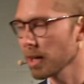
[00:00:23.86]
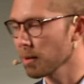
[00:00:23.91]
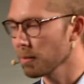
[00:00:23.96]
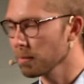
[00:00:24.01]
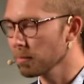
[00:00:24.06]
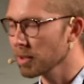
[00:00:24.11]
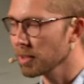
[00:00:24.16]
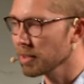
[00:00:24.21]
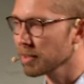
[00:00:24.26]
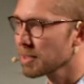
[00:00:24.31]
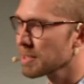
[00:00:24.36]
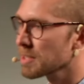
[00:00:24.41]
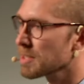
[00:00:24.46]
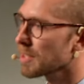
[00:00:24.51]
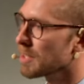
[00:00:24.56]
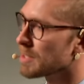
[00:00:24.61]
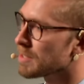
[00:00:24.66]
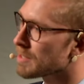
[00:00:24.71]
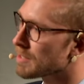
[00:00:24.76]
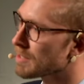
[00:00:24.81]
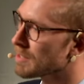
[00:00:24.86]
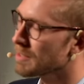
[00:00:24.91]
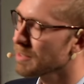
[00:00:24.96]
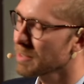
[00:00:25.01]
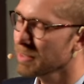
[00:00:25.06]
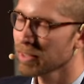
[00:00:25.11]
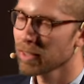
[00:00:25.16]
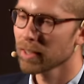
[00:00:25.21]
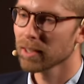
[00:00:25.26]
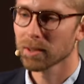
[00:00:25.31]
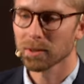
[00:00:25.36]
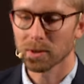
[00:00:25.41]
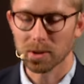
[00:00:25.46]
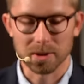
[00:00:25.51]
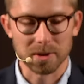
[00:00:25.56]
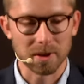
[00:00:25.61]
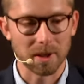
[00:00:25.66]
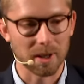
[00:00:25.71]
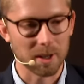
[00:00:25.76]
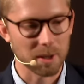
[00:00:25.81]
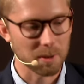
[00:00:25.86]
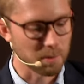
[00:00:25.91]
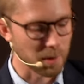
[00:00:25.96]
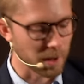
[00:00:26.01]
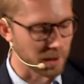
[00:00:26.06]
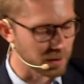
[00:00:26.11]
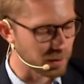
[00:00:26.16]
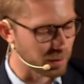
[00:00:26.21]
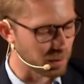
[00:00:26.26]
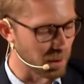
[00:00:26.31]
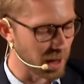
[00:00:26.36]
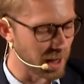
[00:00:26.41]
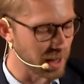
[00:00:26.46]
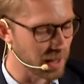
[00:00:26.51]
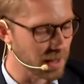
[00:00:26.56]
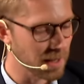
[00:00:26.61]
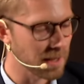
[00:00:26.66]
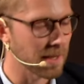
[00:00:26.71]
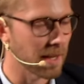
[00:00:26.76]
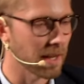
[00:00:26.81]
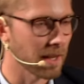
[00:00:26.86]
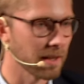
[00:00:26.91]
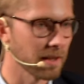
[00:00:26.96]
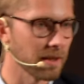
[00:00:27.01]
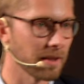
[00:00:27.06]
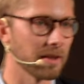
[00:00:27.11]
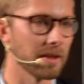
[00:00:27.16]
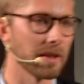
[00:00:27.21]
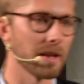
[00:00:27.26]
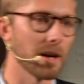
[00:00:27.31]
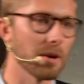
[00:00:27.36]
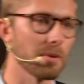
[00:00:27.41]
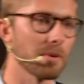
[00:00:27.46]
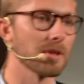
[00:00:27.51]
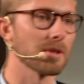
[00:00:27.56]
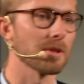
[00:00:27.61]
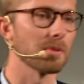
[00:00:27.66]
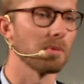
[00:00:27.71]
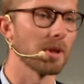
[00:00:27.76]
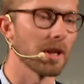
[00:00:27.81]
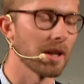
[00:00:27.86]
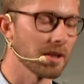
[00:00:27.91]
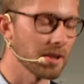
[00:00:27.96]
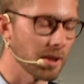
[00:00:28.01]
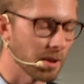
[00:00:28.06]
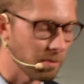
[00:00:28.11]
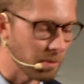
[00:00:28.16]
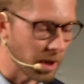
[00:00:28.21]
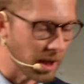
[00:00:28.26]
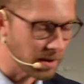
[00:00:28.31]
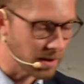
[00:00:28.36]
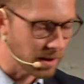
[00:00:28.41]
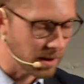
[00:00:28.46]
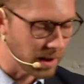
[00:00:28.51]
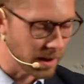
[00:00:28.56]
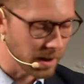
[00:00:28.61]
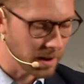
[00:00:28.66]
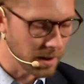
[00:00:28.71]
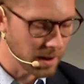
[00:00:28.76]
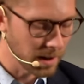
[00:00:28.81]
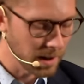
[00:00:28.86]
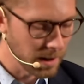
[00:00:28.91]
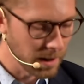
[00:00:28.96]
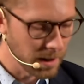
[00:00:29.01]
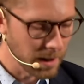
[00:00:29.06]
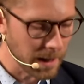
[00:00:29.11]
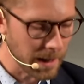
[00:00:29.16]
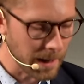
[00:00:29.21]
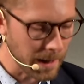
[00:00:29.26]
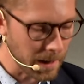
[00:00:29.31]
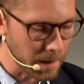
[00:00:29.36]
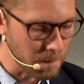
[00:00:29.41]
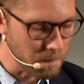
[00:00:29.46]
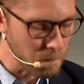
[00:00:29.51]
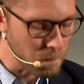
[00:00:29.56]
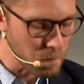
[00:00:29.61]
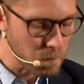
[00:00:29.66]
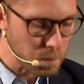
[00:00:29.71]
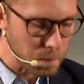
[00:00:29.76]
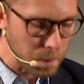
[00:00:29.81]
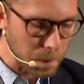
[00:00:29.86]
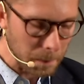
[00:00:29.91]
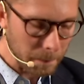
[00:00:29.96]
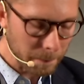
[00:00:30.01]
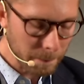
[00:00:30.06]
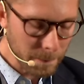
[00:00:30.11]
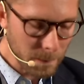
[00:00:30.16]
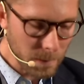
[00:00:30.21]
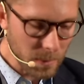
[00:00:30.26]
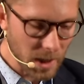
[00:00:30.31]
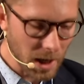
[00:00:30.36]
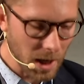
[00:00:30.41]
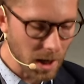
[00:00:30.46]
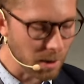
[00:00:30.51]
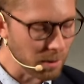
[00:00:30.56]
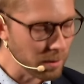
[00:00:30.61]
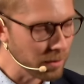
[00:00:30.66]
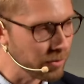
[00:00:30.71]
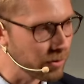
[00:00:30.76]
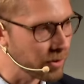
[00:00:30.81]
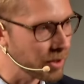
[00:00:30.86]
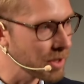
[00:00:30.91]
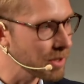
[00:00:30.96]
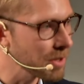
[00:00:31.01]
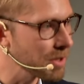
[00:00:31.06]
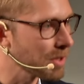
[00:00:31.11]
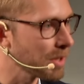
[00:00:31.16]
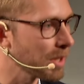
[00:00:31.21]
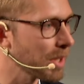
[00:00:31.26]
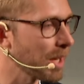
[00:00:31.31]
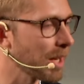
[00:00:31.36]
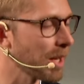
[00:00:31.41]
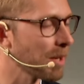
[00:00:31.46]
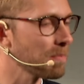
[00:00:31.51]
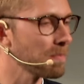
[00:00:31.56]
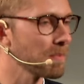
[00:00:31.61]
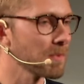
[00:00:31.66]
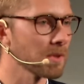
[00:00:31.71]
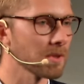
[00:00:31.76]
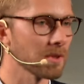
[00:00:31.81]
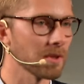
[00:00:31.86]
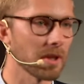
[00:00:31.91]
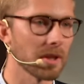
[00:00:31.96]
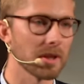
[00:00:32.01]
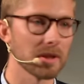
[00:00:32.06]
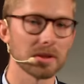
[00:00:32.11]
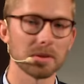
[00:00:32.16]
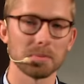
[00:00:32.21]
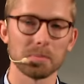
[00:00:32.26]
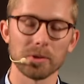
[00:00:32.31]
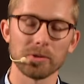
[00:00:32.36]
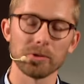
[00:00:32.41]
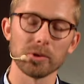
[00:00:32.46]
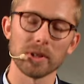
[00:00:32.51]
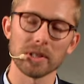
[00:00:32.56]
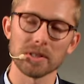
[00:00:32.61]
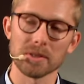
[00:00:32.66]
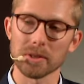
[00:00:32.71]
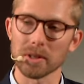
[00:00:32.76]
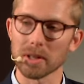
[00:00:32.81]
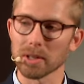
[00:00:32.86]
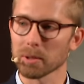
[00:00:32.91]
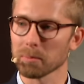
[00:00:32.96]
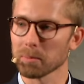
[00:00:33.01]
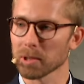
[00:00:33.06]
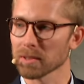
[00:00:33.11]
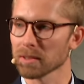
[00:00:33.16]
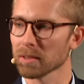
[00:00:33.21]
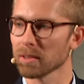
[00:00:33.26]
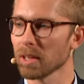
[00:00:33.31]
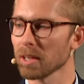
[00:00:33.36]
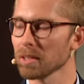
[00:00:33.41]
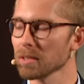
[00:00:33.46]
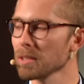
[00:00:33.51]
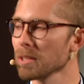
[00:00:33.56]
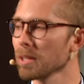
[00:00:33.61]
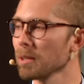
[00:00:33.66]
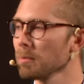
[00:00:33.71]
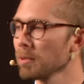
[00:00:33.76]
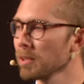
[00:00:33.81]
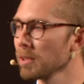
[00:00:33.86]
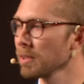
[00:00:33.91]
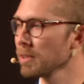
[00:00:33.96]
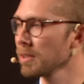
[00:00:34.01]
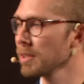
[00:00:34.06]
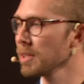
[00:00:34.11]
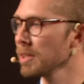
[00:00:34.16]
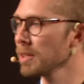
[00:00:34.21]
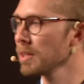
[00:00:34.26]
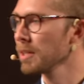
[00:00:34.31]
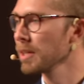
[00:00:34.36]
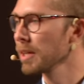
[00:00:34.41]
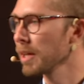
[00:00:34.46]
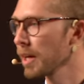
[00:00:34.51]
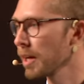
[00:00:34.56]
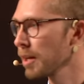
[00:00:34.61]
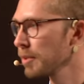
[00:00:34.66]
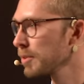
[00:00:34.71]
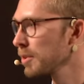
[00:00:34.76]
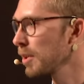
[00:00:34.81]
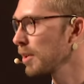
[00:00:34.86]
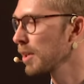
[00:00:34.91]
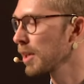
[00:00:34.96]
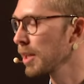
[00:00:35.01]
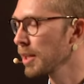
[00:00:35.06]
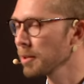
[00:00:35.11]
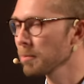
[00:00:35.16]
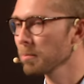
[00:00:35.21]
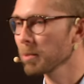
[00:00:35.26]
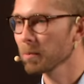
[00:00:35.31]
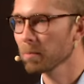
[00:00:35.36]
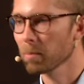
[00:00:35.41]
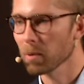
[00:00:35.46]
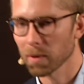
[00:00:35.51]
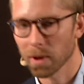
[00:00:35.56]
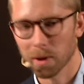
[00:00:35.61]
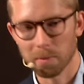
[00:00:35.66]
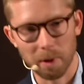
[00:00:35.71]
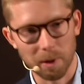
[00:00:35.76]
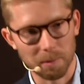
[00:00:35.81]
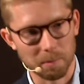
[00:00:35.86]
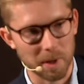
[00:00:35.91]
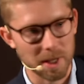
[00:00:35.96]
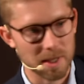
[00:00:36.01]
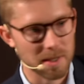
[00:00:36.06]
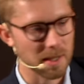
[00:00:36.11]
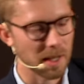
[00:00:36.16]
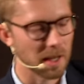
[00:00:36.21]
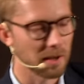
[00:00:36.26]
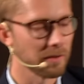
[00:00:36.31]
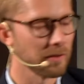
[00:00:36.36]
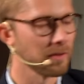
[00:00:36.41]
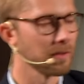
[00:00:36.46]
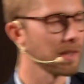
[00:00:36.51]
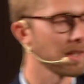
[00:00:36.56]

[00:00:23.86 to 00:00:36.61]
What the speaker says: I will discuss or talk about robotics and our supply chain basically. I will first start, before I start the presentation, I will talk a little bit about myself.